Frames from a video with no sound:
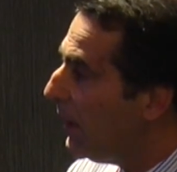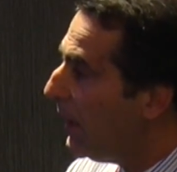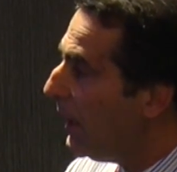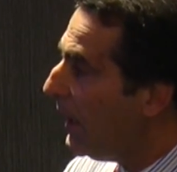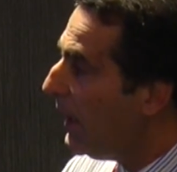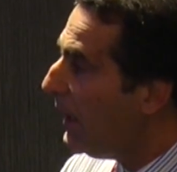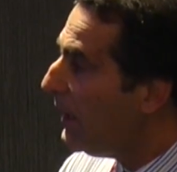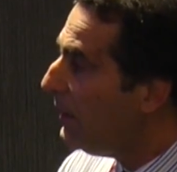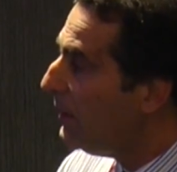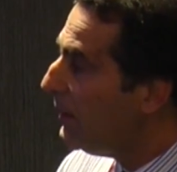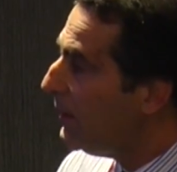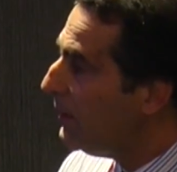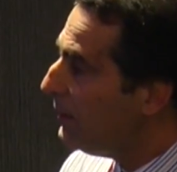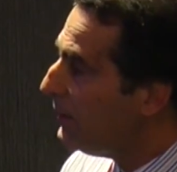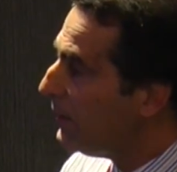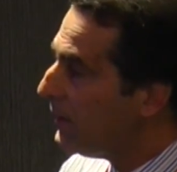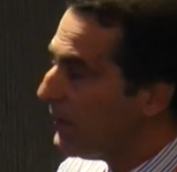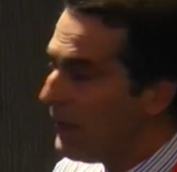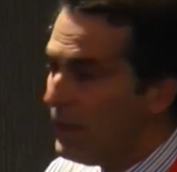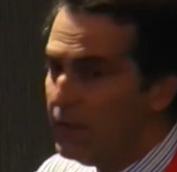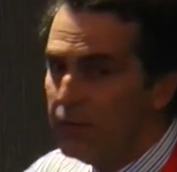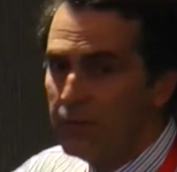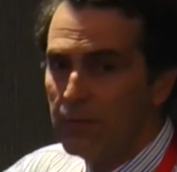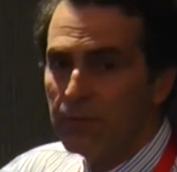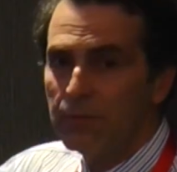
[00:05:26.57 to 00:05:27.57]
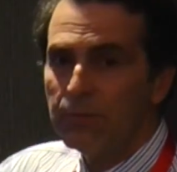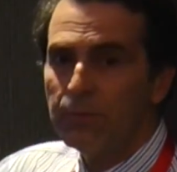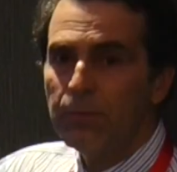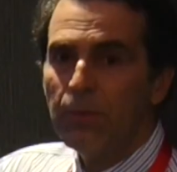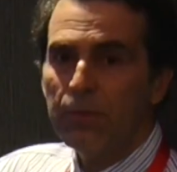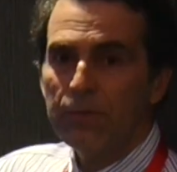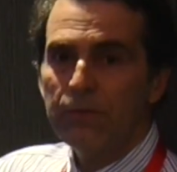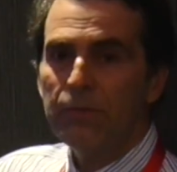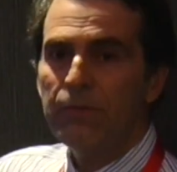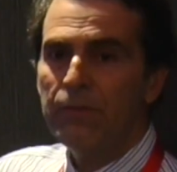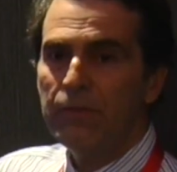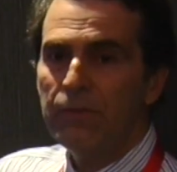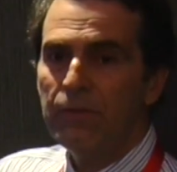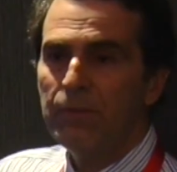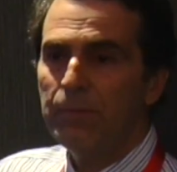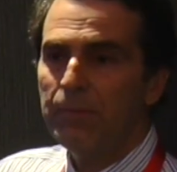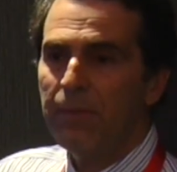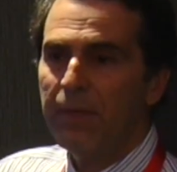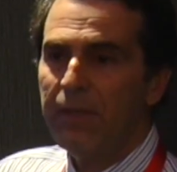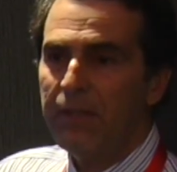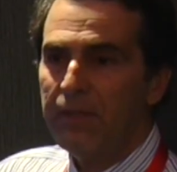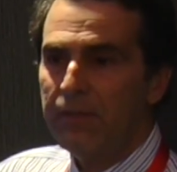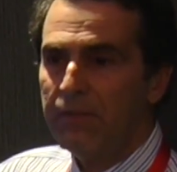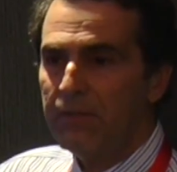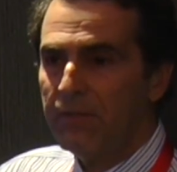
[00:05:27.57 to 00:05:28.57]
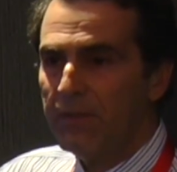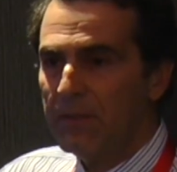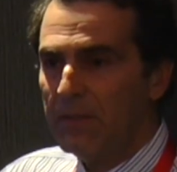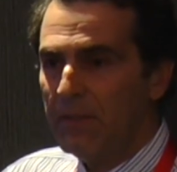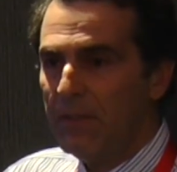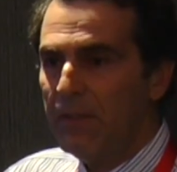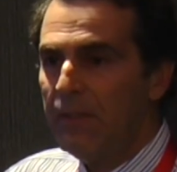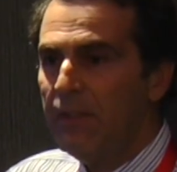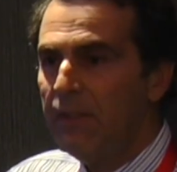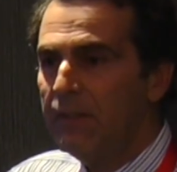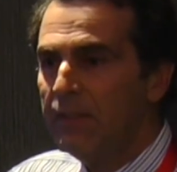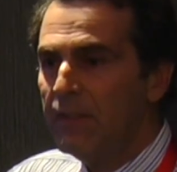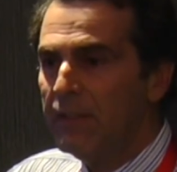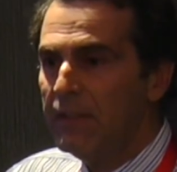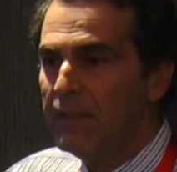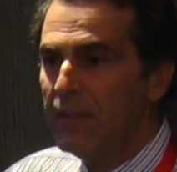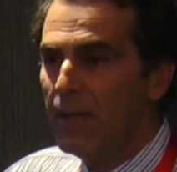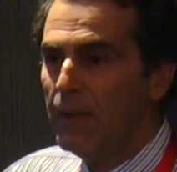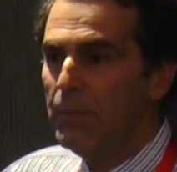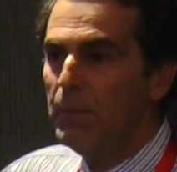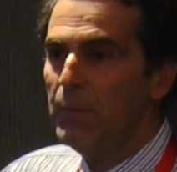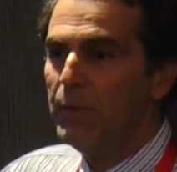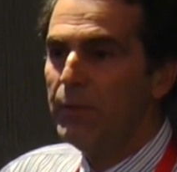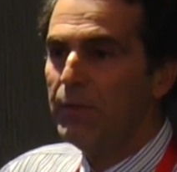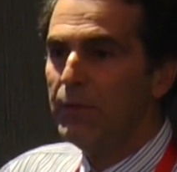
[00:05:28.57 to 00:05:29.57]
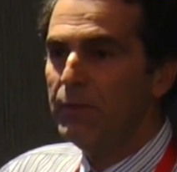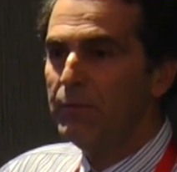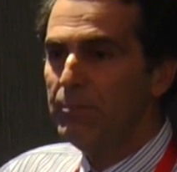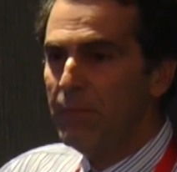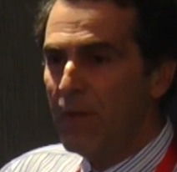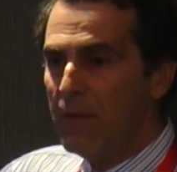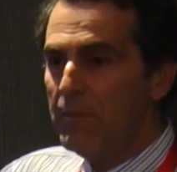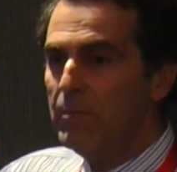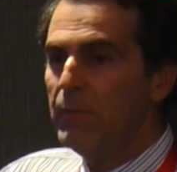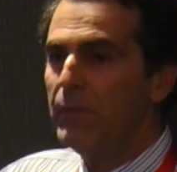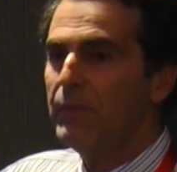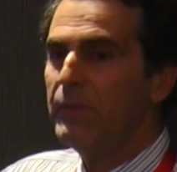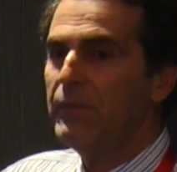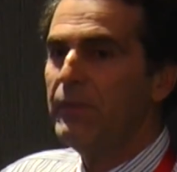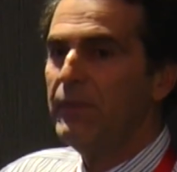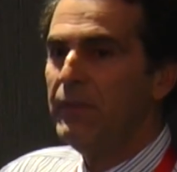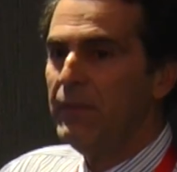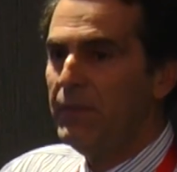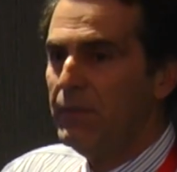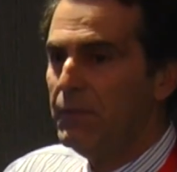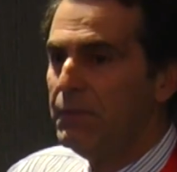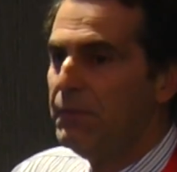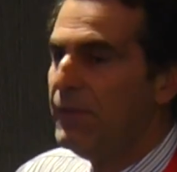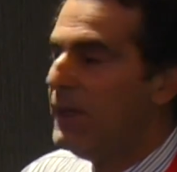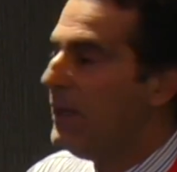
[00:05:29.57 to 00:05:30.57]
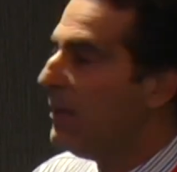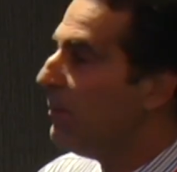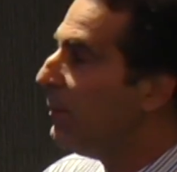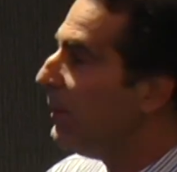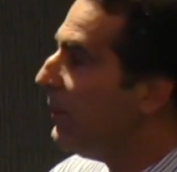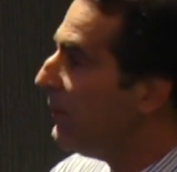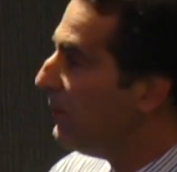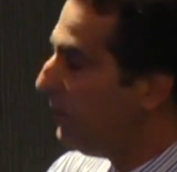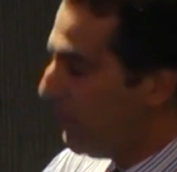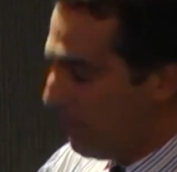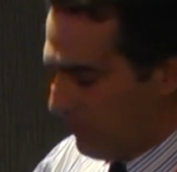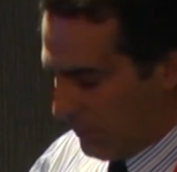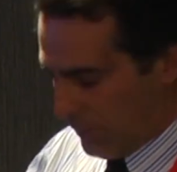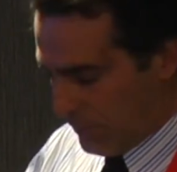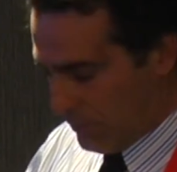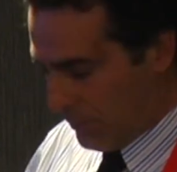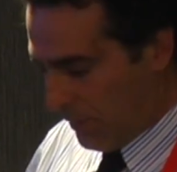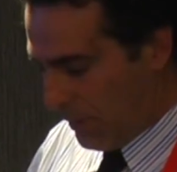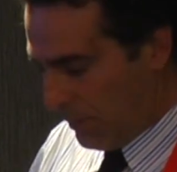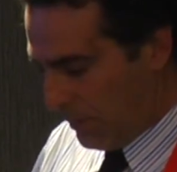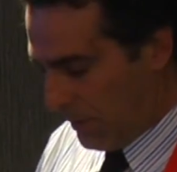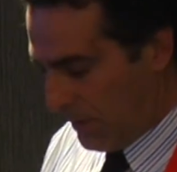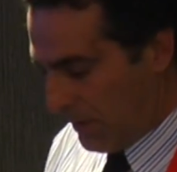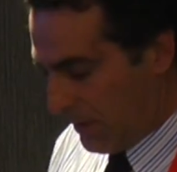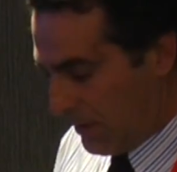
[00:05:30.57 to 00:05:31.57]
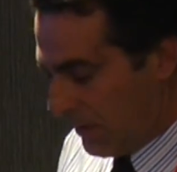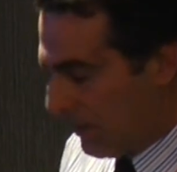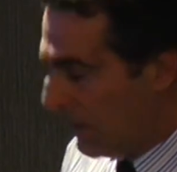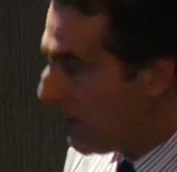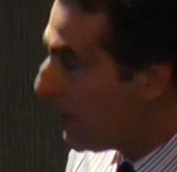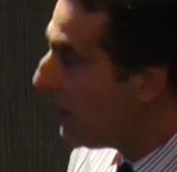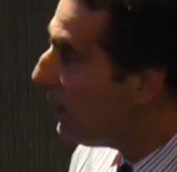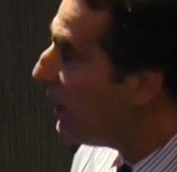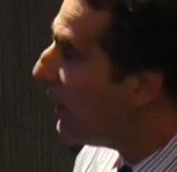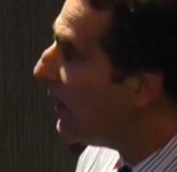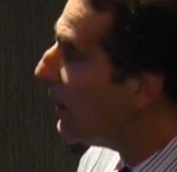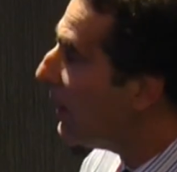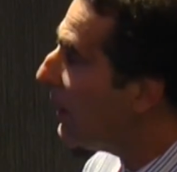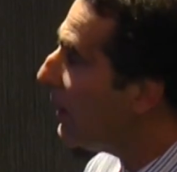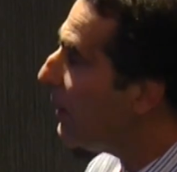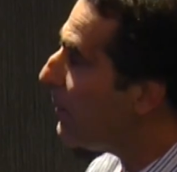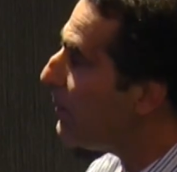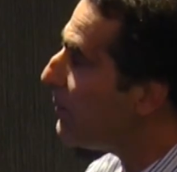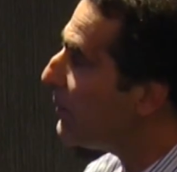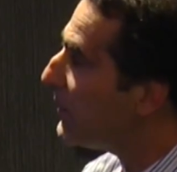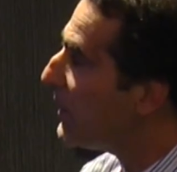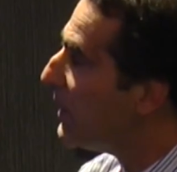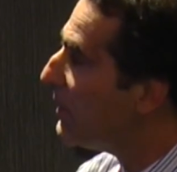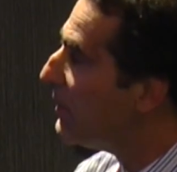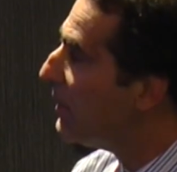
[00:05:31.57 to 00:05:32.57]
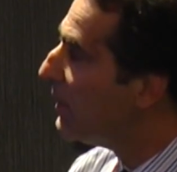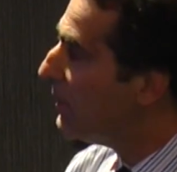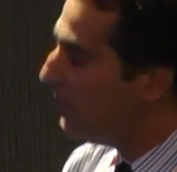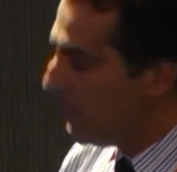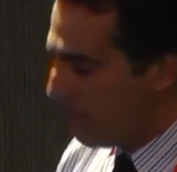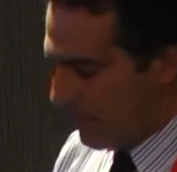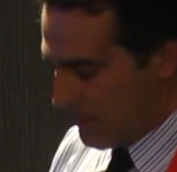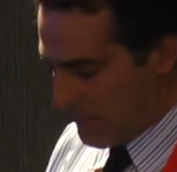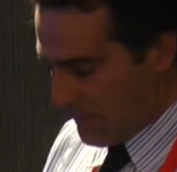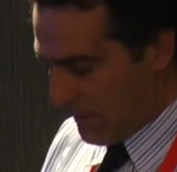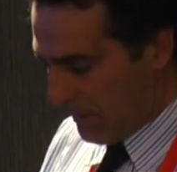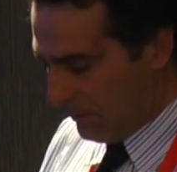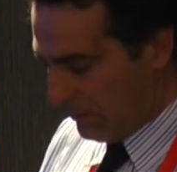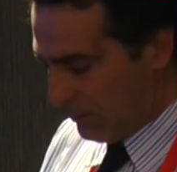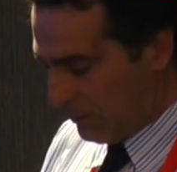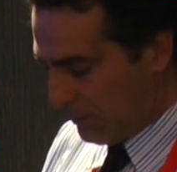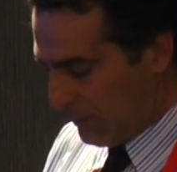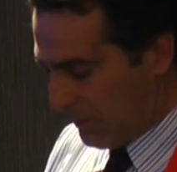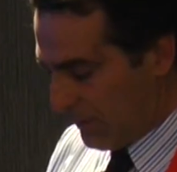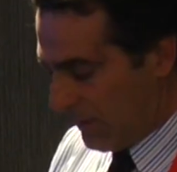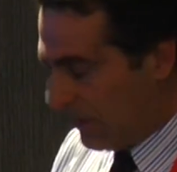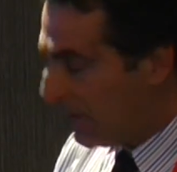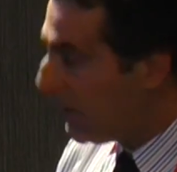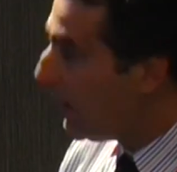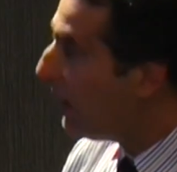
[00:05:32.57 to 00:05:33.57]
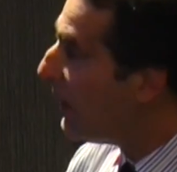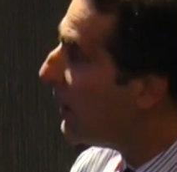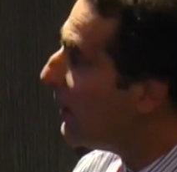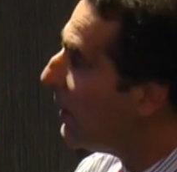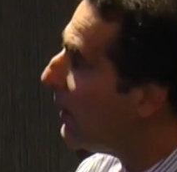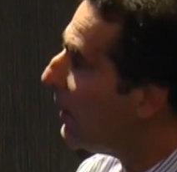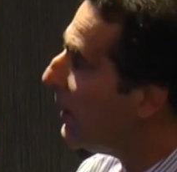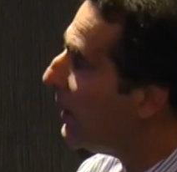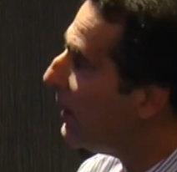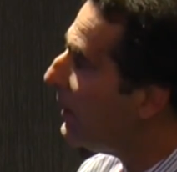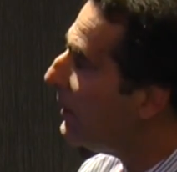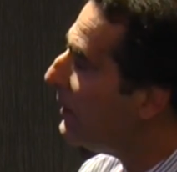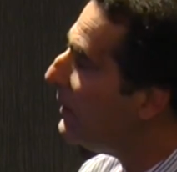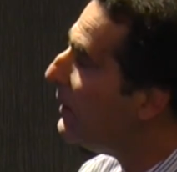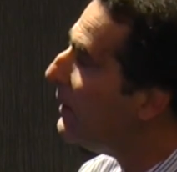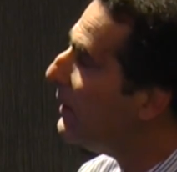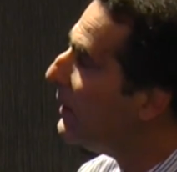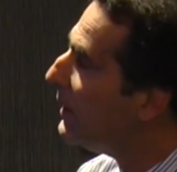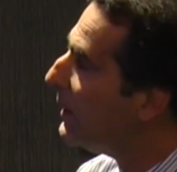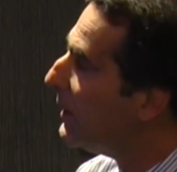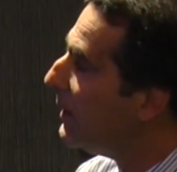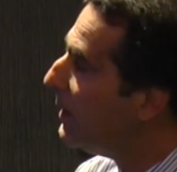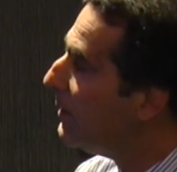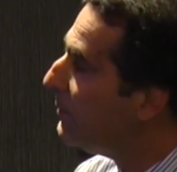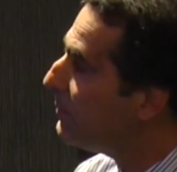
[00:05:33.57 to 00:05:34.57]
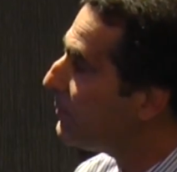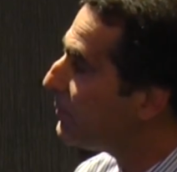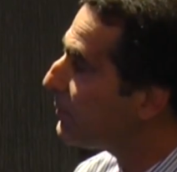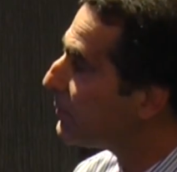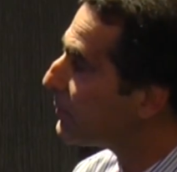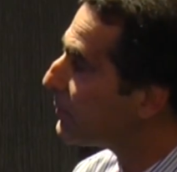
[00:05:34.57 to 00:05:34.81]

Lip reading: And it's a case of watch this space. The number of members in these families is growing essentially yearly.